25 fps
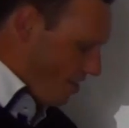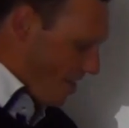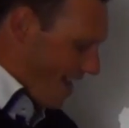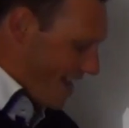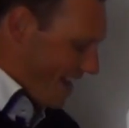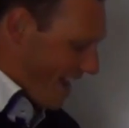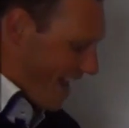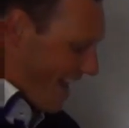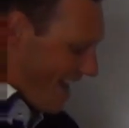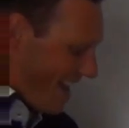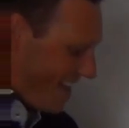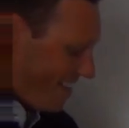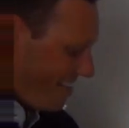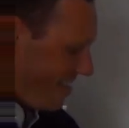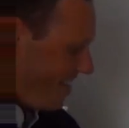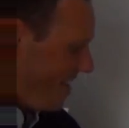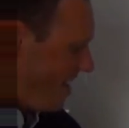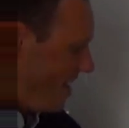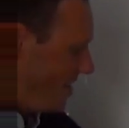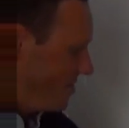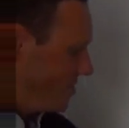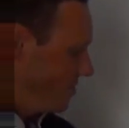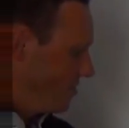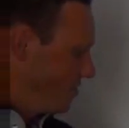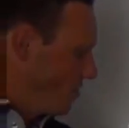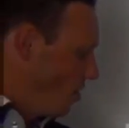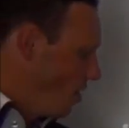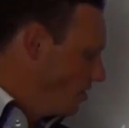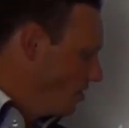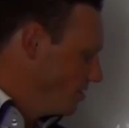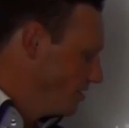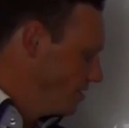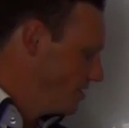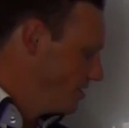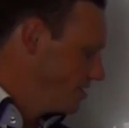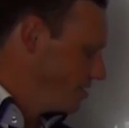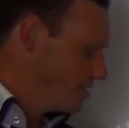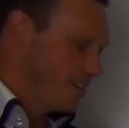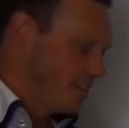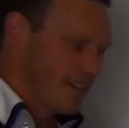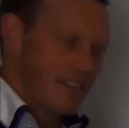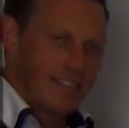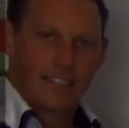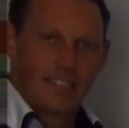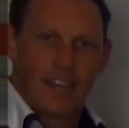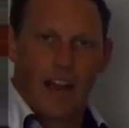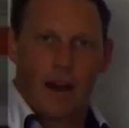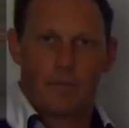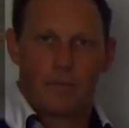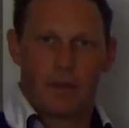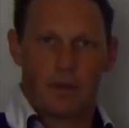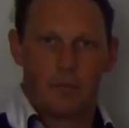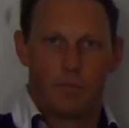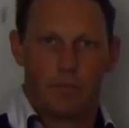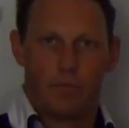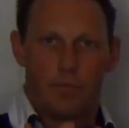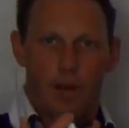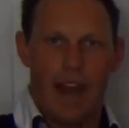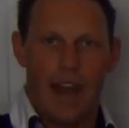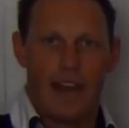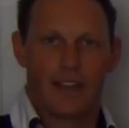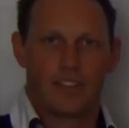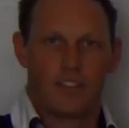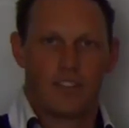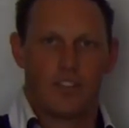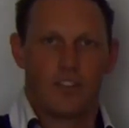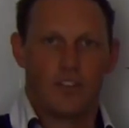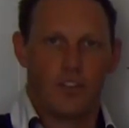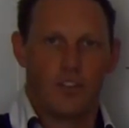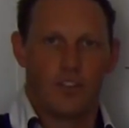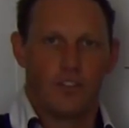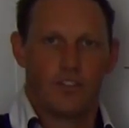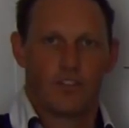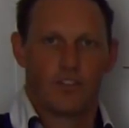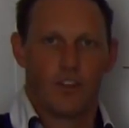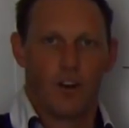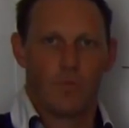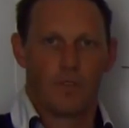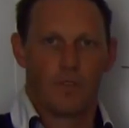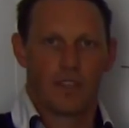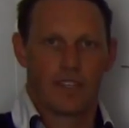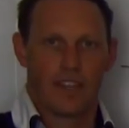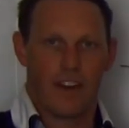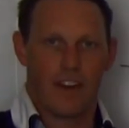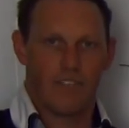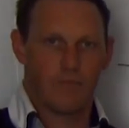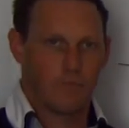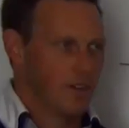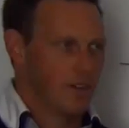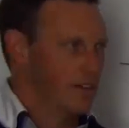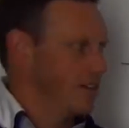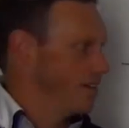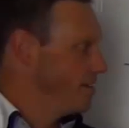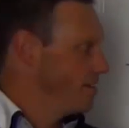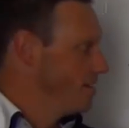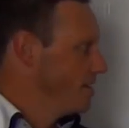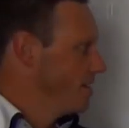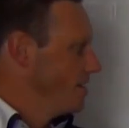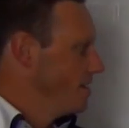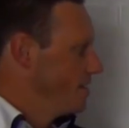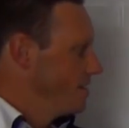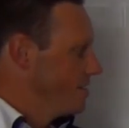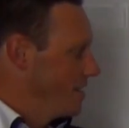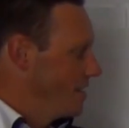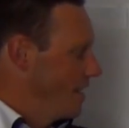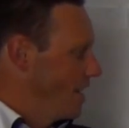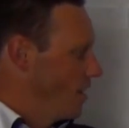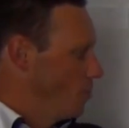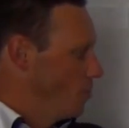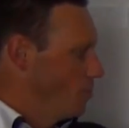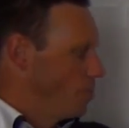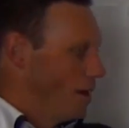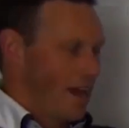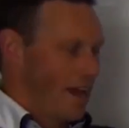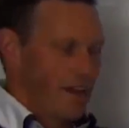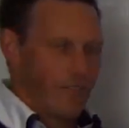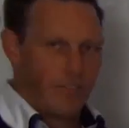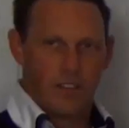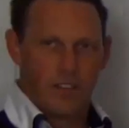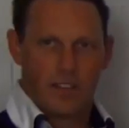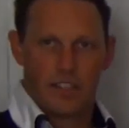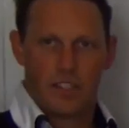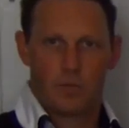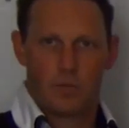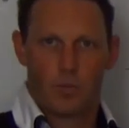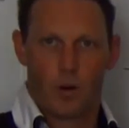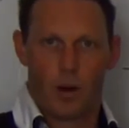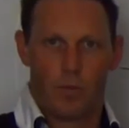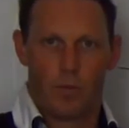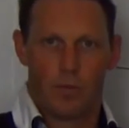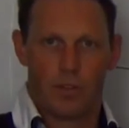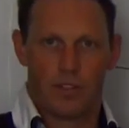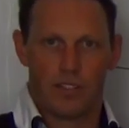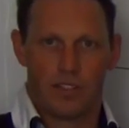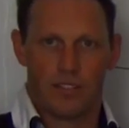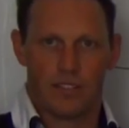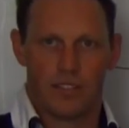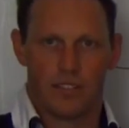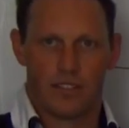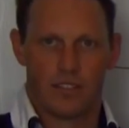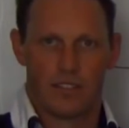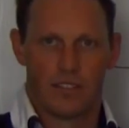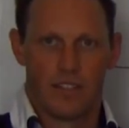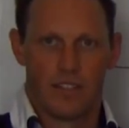that $8,000 is coming back to you from the government to help pay for these properties.